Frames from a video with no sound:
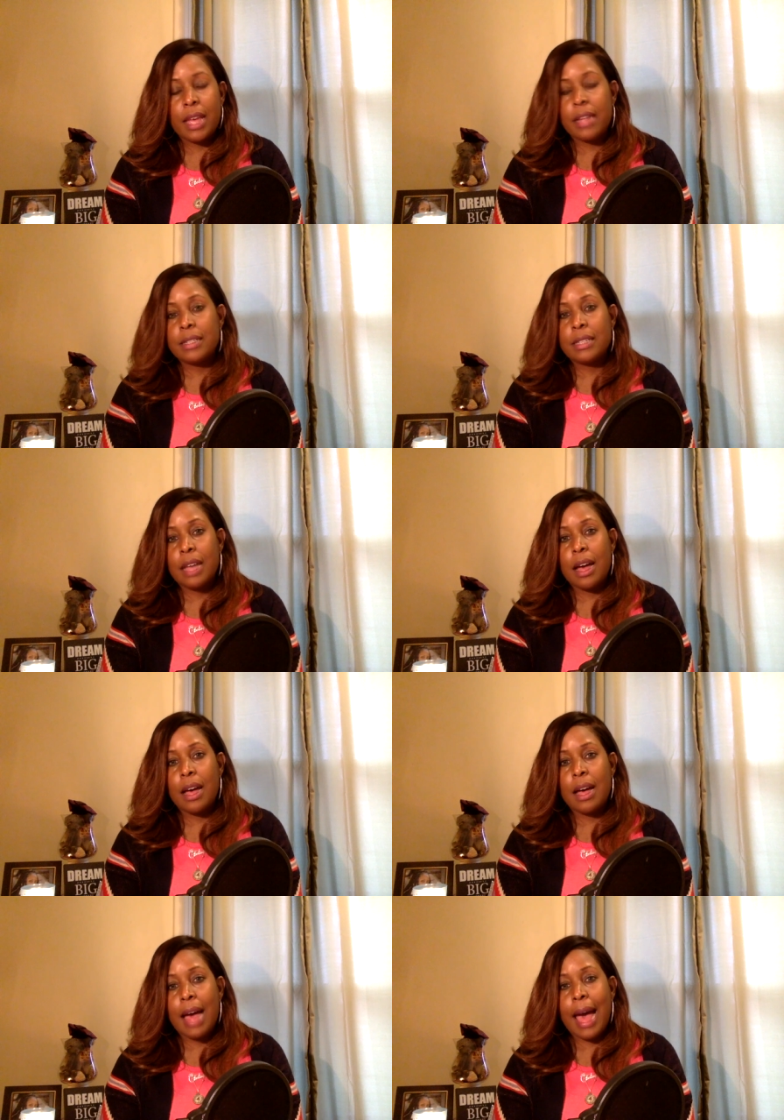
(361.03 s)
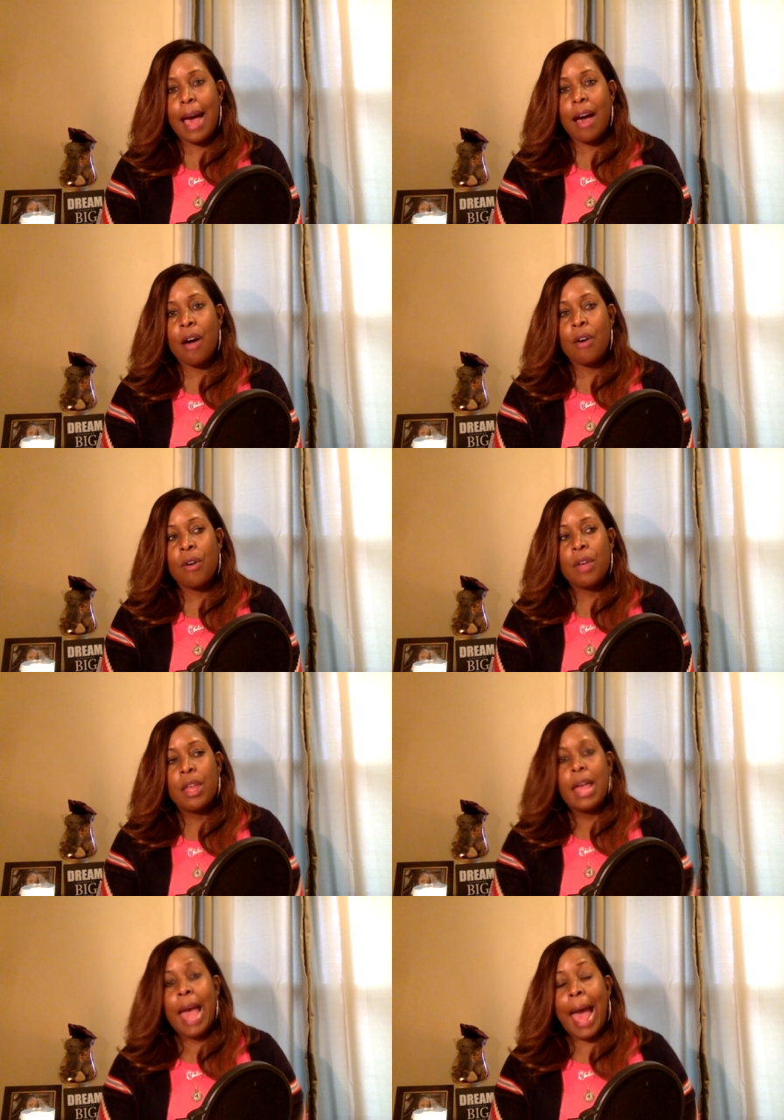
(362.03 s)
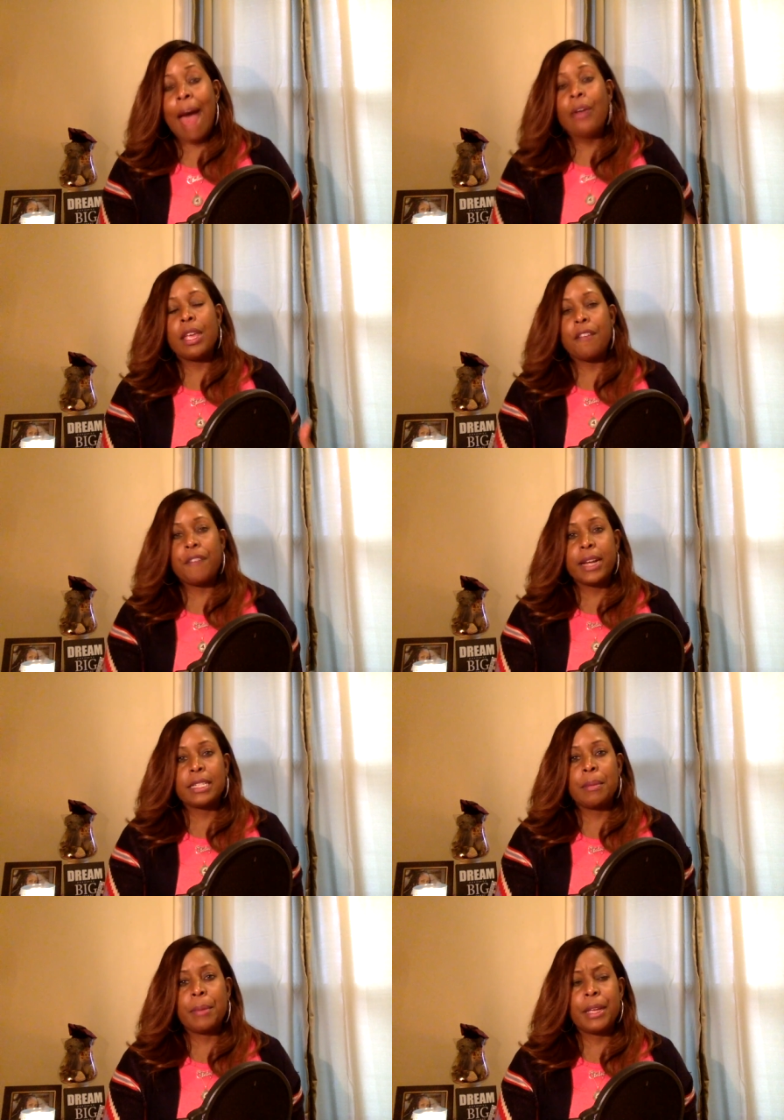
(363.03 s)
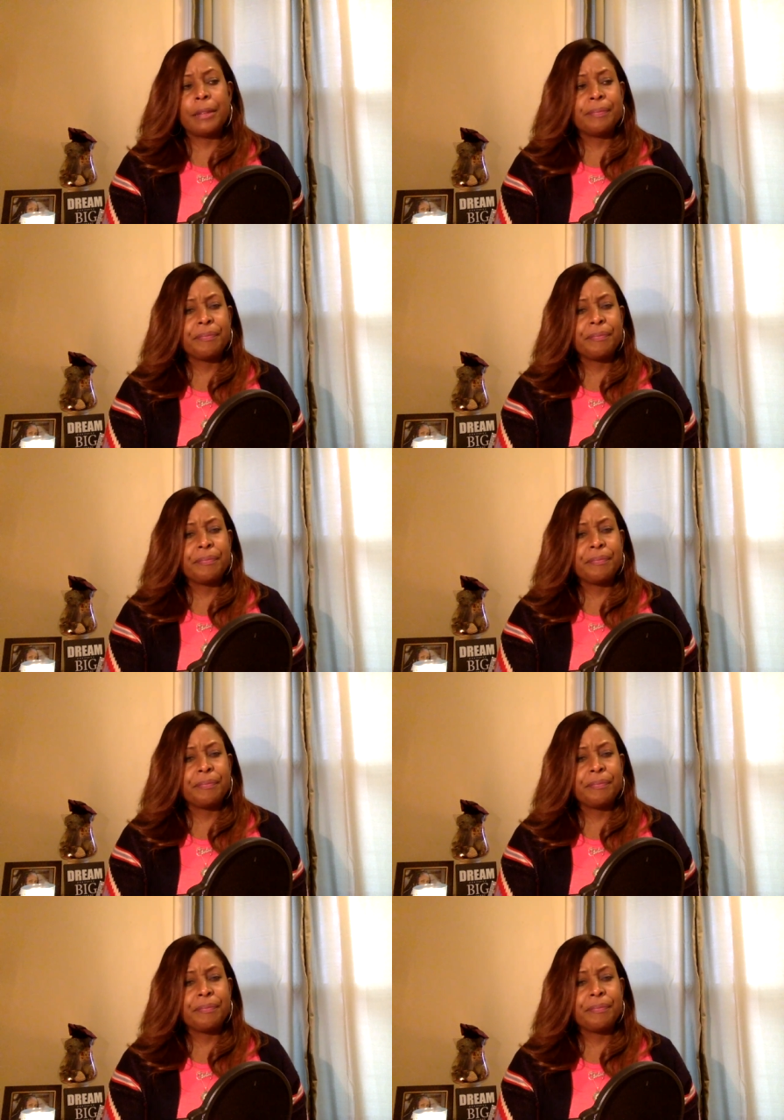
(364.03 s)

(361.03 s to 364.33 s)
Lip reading: and how he affected me,